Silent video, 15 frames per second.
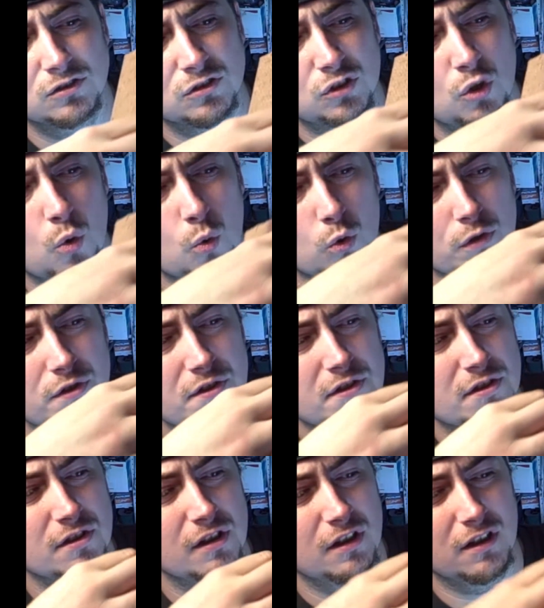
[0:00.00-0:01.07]

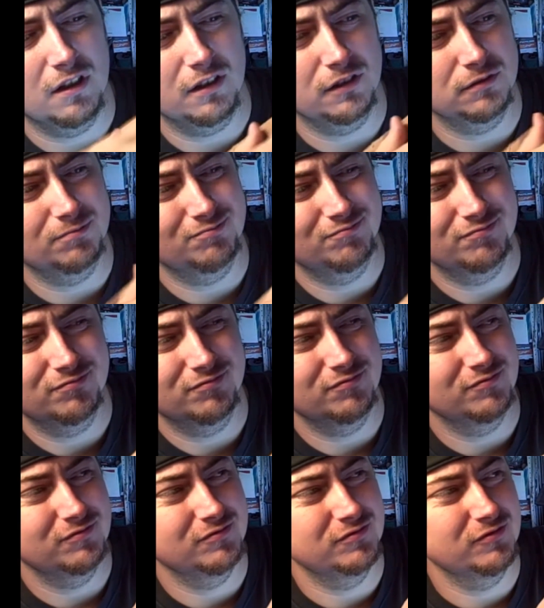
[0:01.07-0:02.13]
coarse,
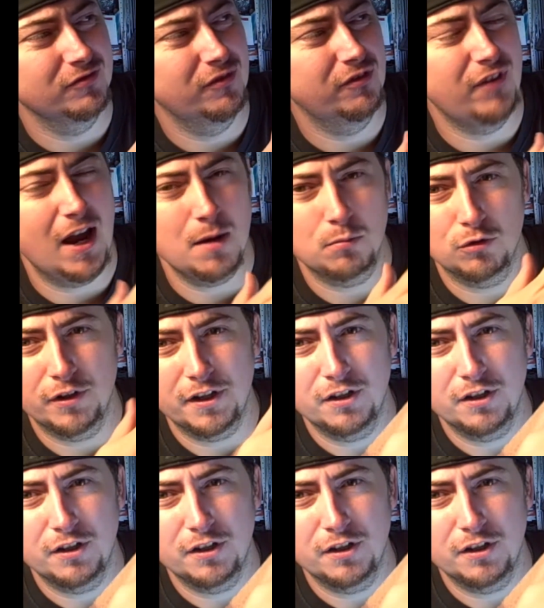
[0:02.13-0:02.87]
fibery.